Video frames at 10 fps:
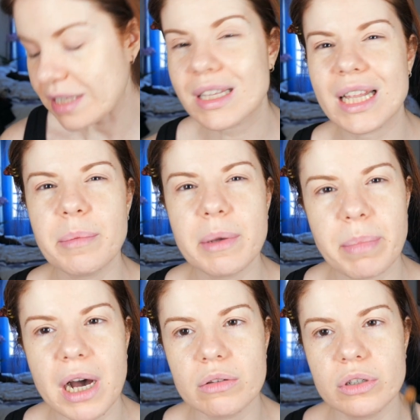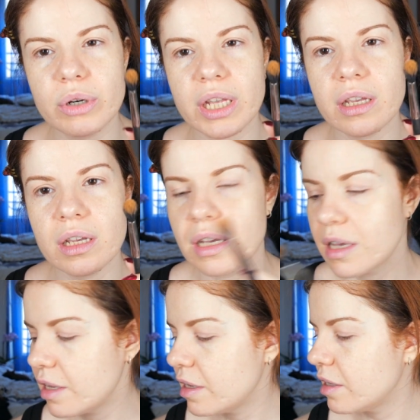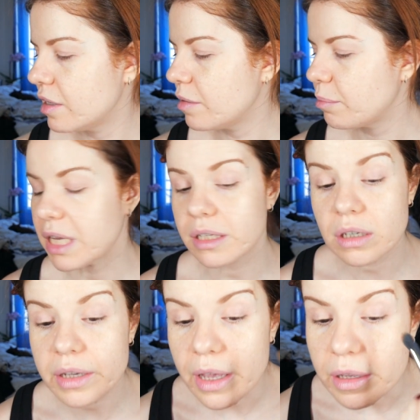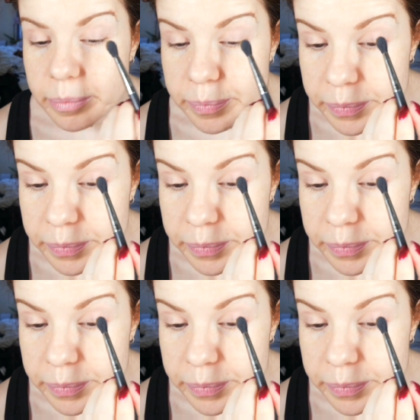it's a little bit powdery, but it's okay.